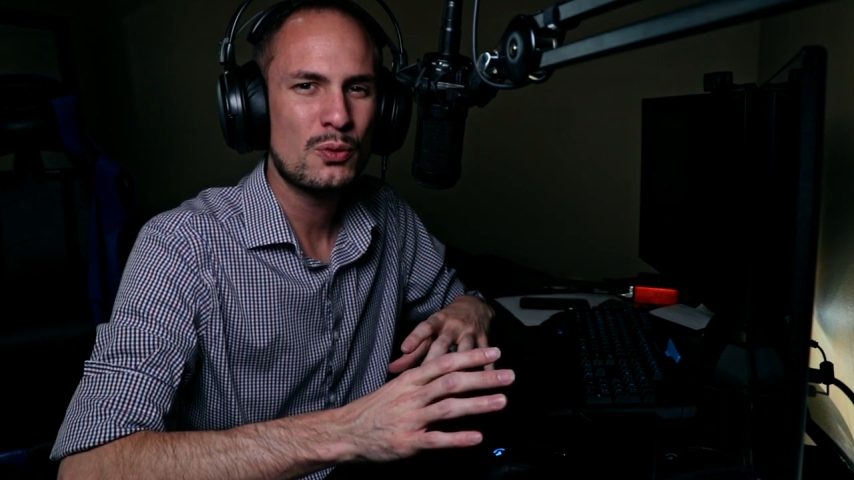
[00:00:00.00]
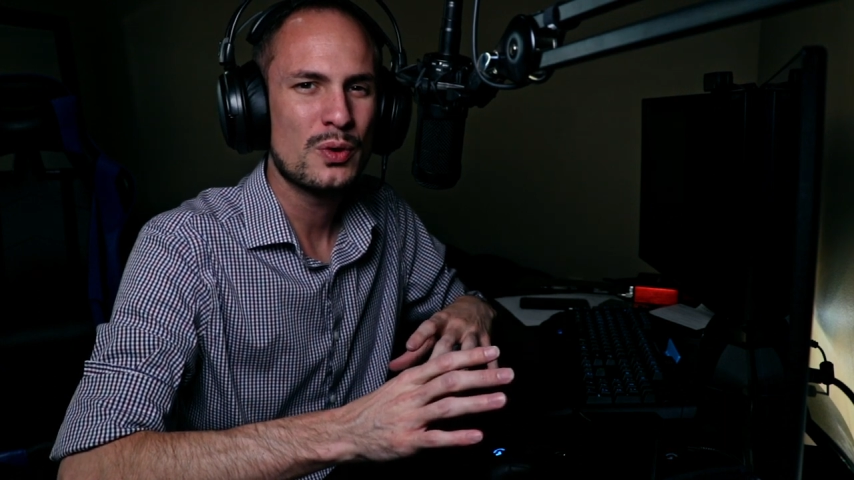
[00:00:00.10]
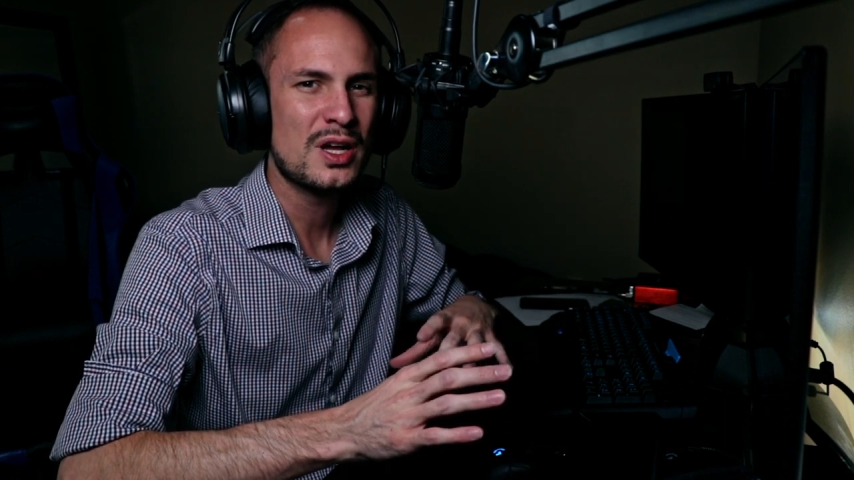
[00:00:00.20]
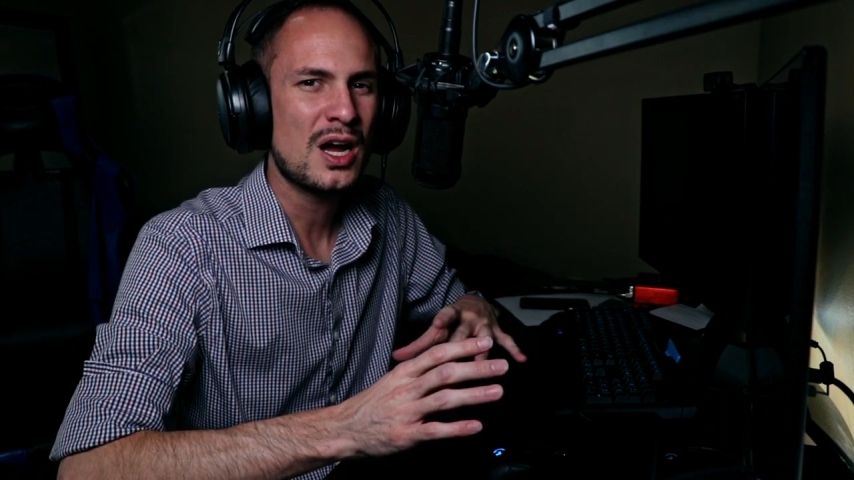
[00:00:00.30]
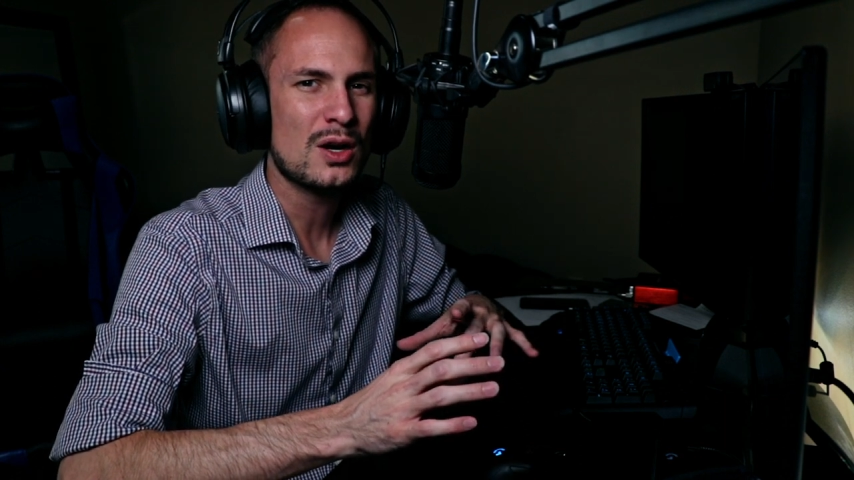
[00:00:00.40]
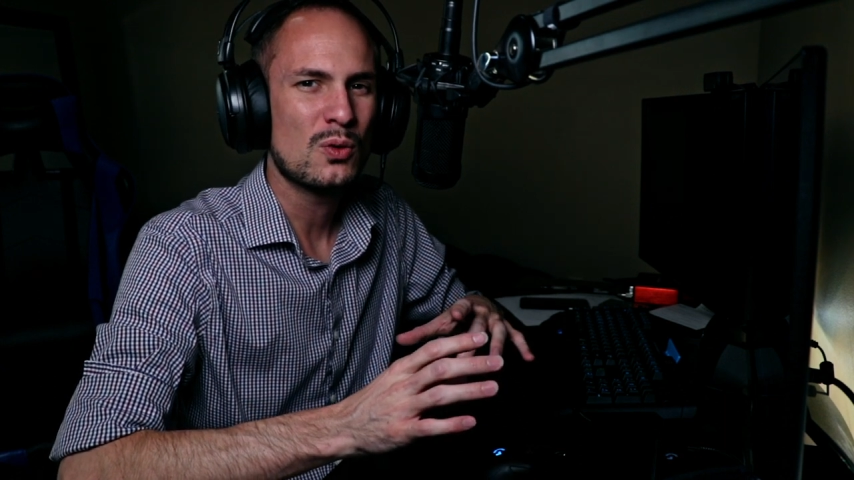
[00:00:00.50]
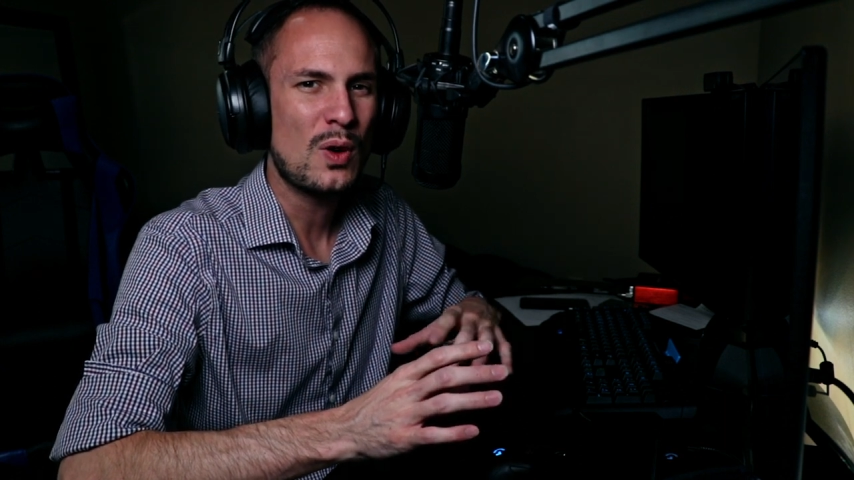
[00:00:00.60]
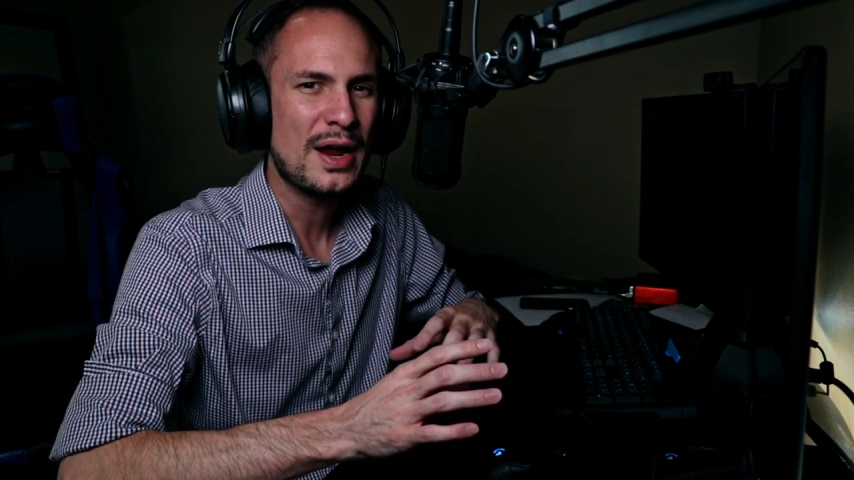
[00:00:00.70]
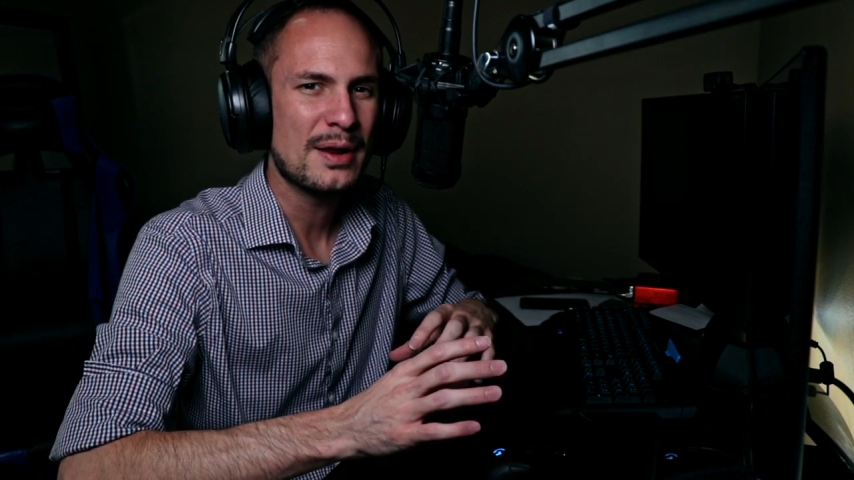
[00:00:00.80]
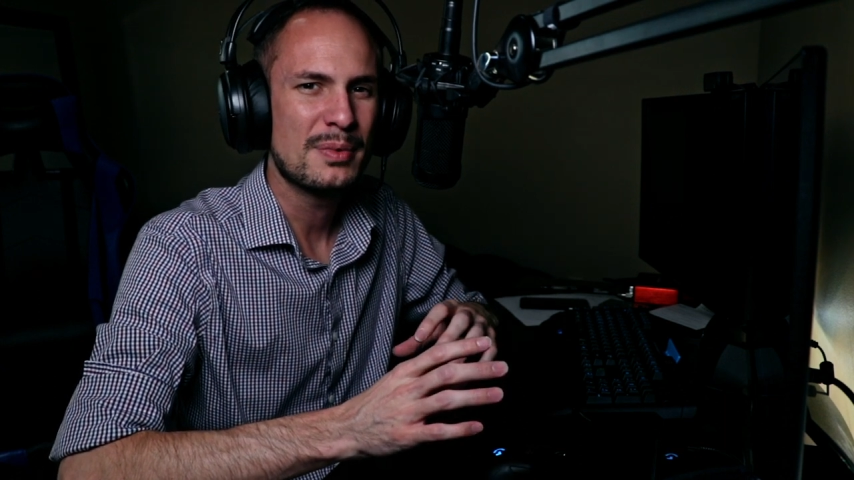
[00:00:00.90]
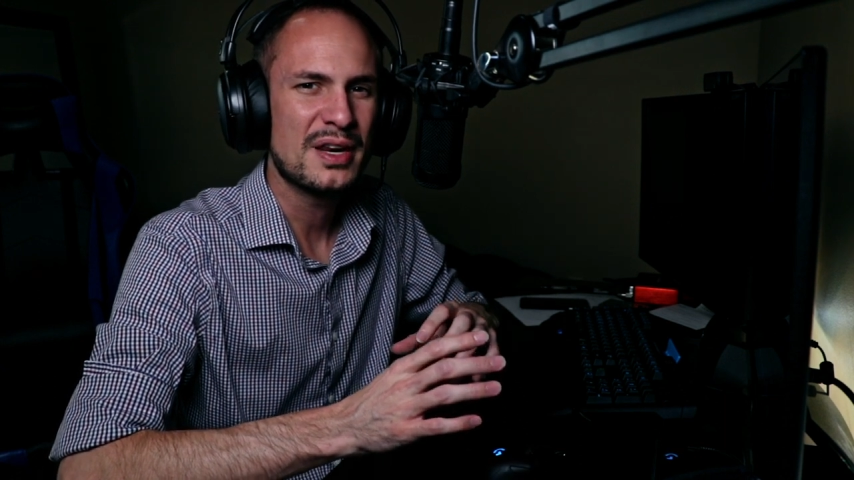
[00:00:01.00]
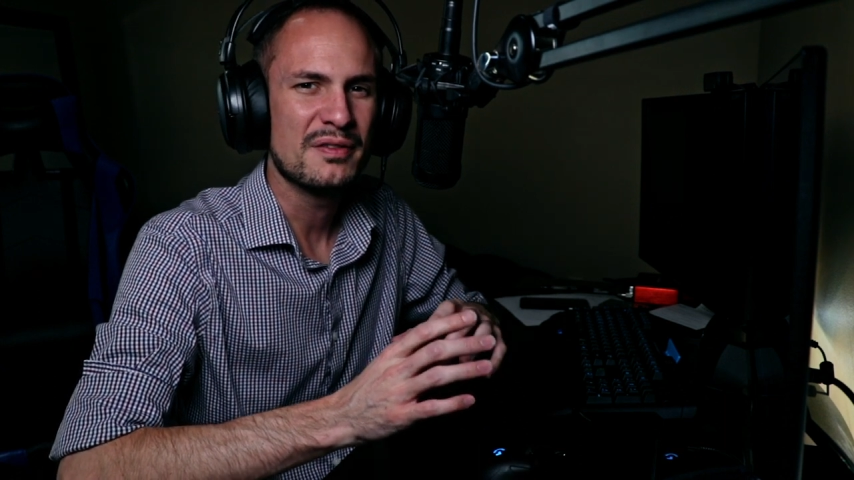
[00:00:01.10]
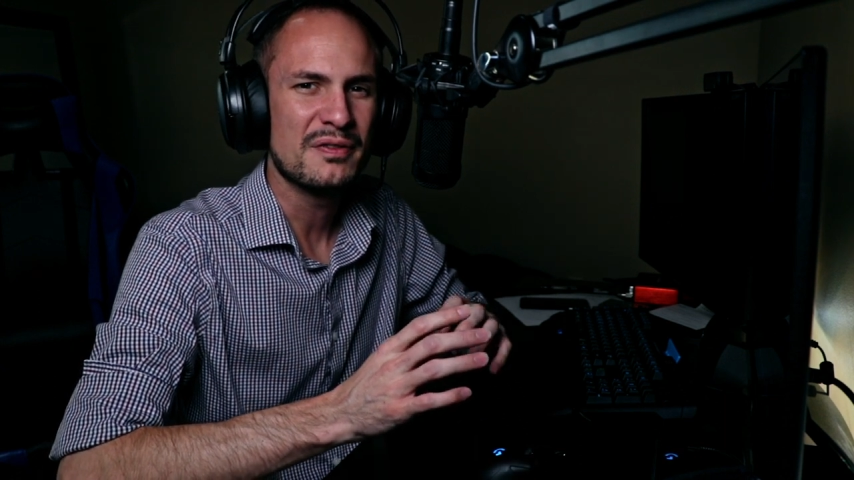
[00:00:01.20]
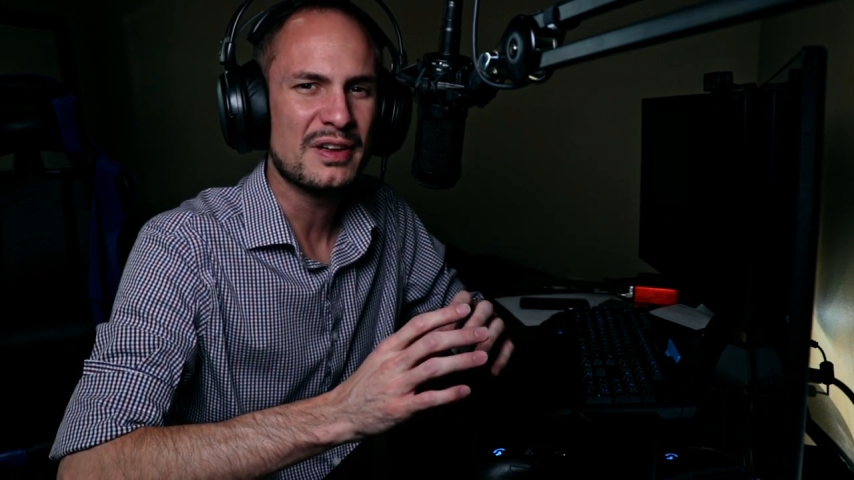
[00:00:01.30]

we got quite a bit of